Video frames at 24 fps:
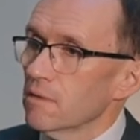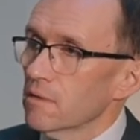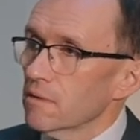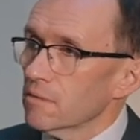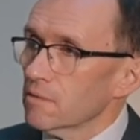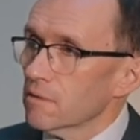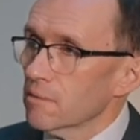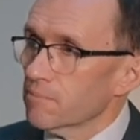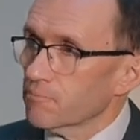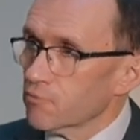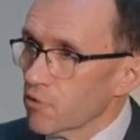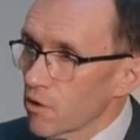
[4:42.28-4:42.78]

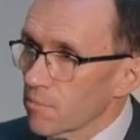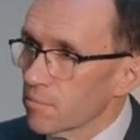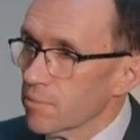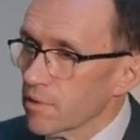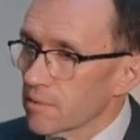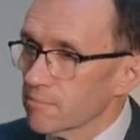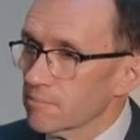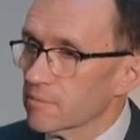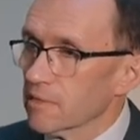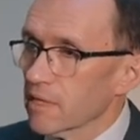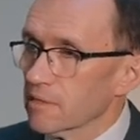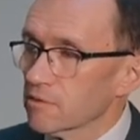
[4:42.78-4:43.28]
The
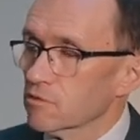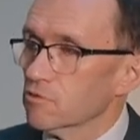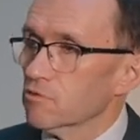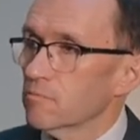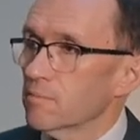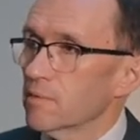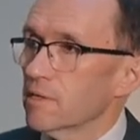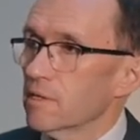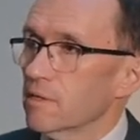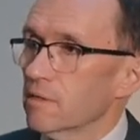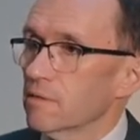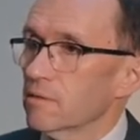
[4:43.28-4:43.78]
problem tends to
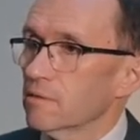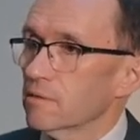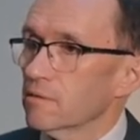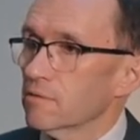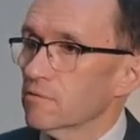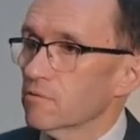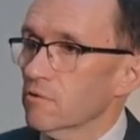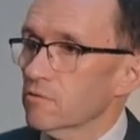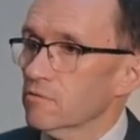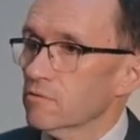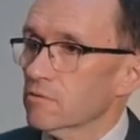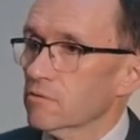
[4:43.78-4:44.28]
be
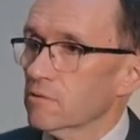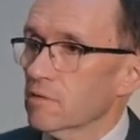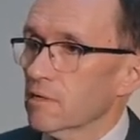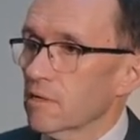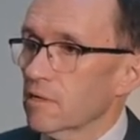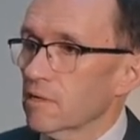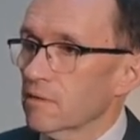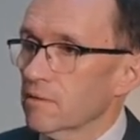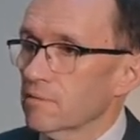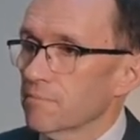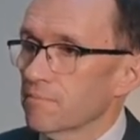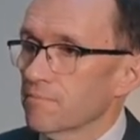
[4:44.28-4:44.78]
not
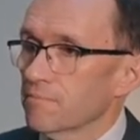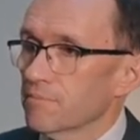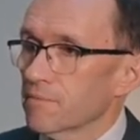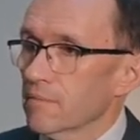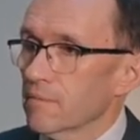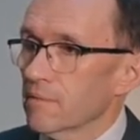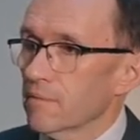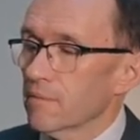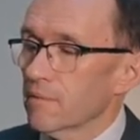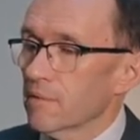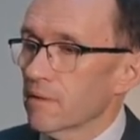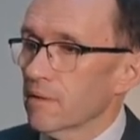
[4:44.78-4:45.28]
their
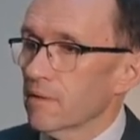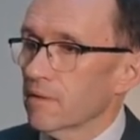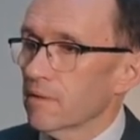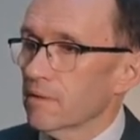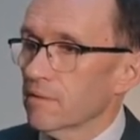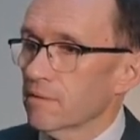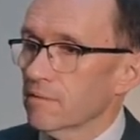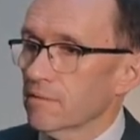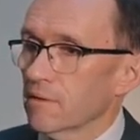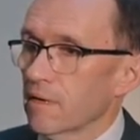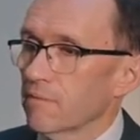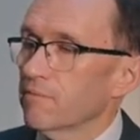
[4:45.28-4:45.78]

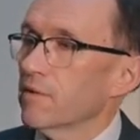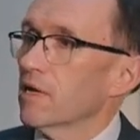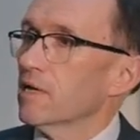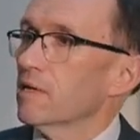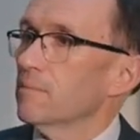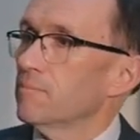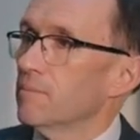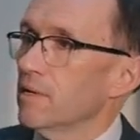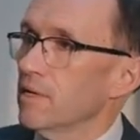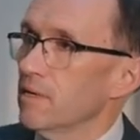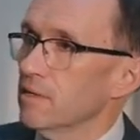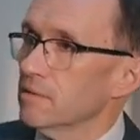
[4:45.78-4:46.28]

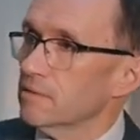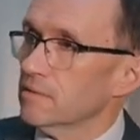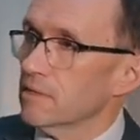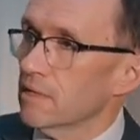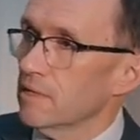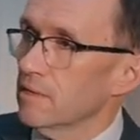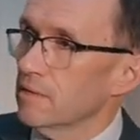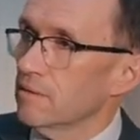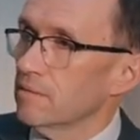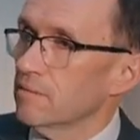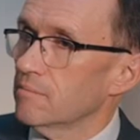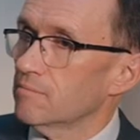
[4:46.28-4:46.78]

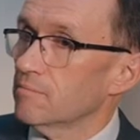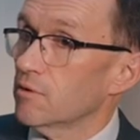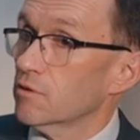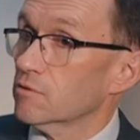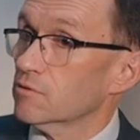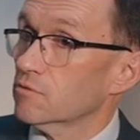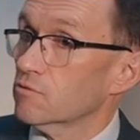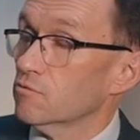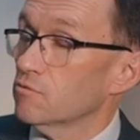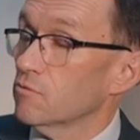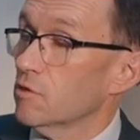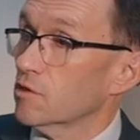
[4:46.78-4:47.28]
availability,
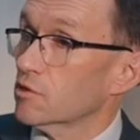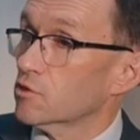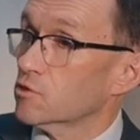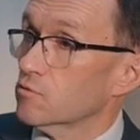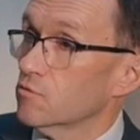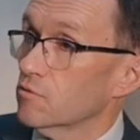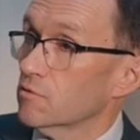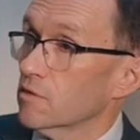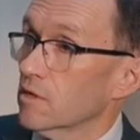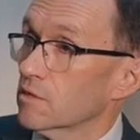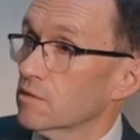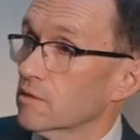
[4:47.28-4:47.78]
but to
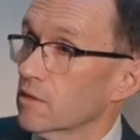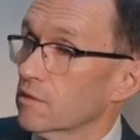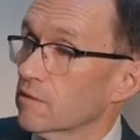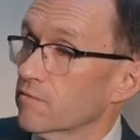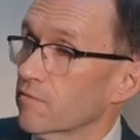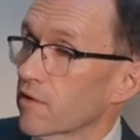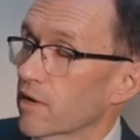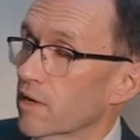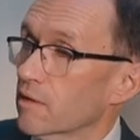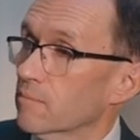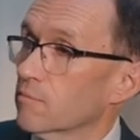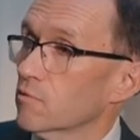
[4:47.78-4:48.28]
ensure that they're
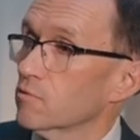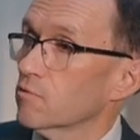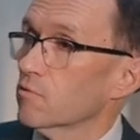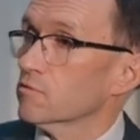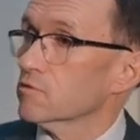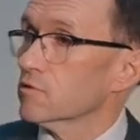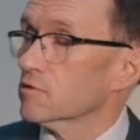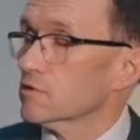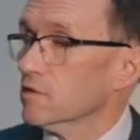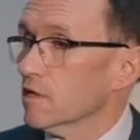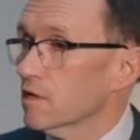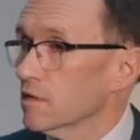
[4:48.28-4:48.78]
available all
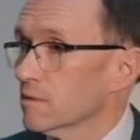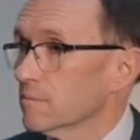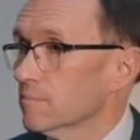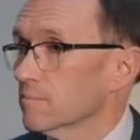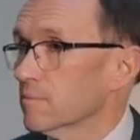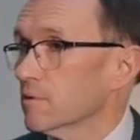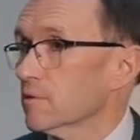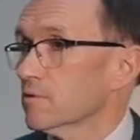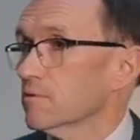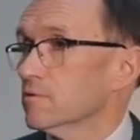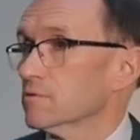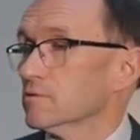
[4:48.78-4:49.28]
the time,
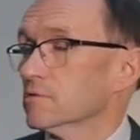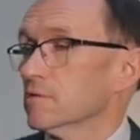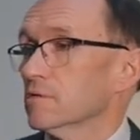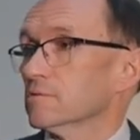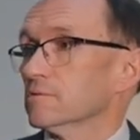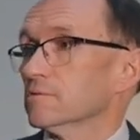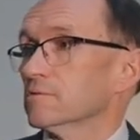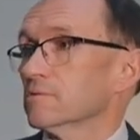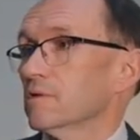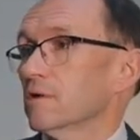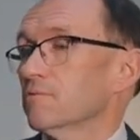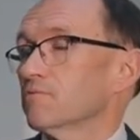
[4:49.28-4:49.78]
because
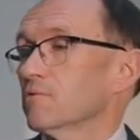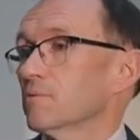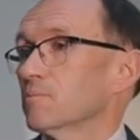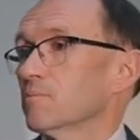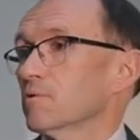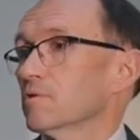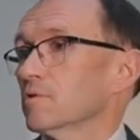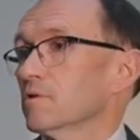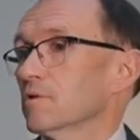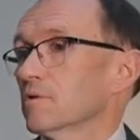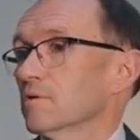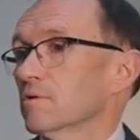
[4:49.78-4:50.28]
as
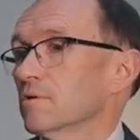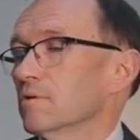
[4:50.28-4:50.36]
everybody